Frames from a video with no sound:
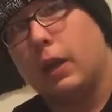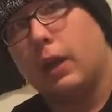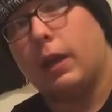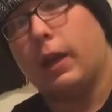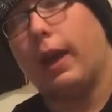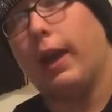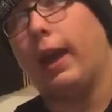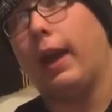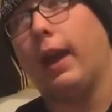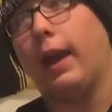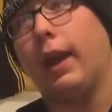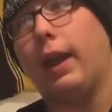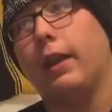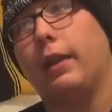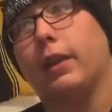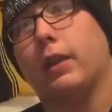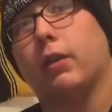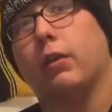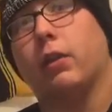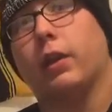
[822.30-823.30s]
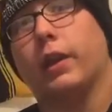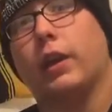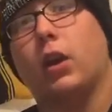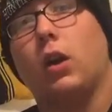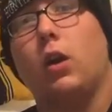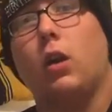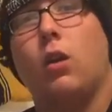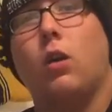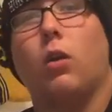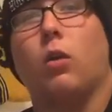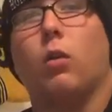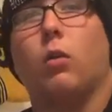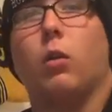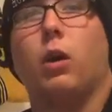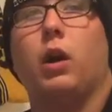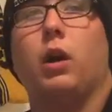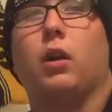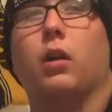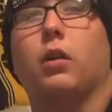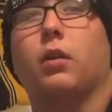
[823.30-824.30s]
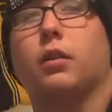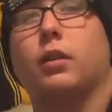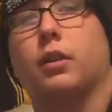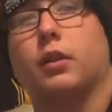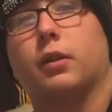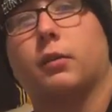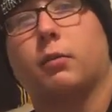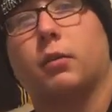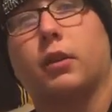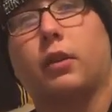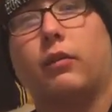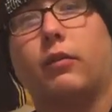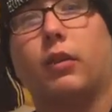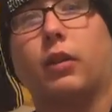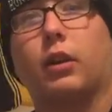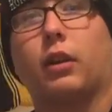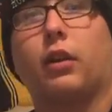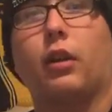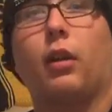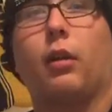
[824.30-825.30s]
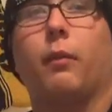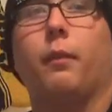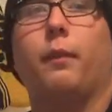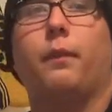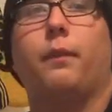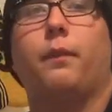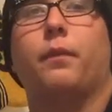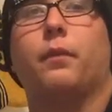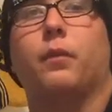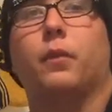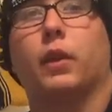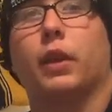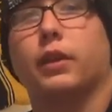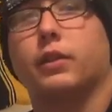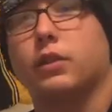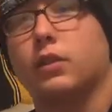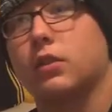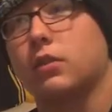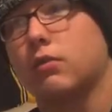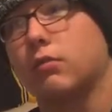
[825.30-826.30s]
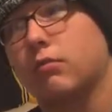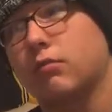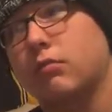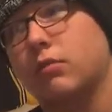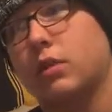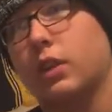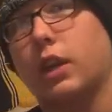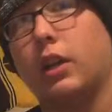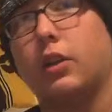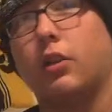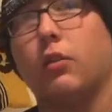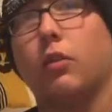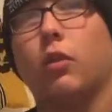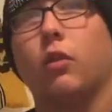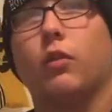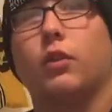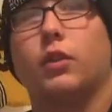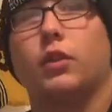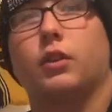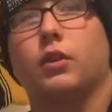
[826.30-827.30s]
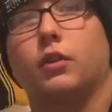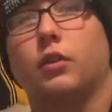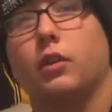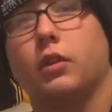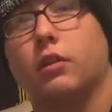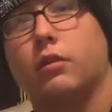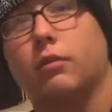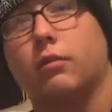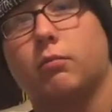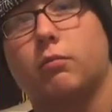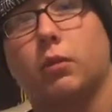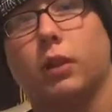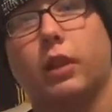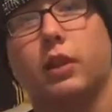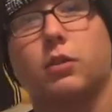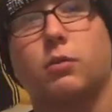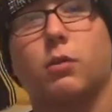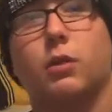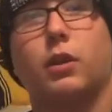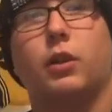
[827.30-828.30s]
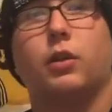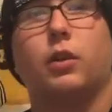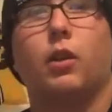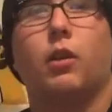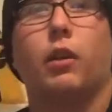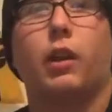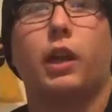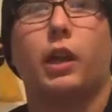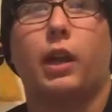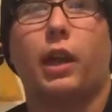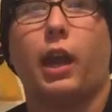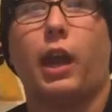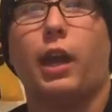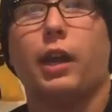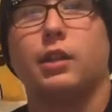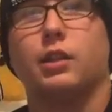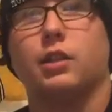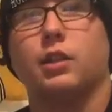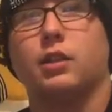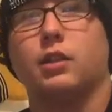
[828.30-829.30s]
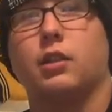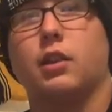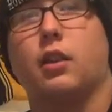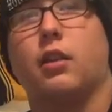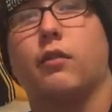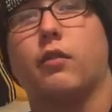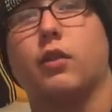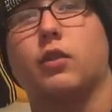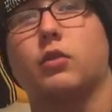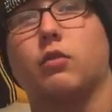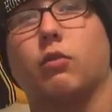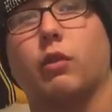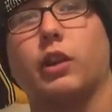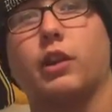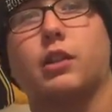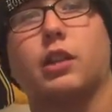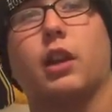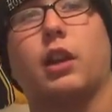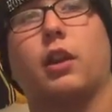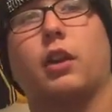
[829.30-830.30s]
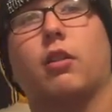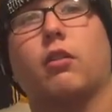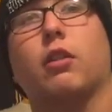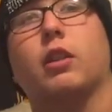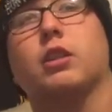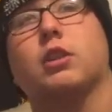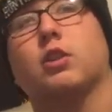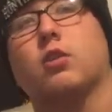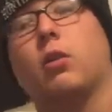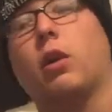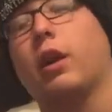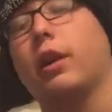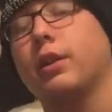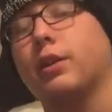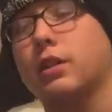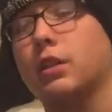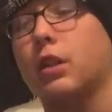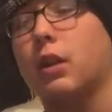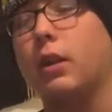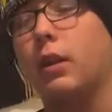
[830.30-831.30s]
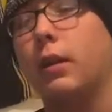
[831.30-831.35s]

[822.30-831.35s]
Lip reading: and they were like, oh, well, you're pretty fucked up. Let's send you over to the place where you go get cast instead of us resetting your wrist twice.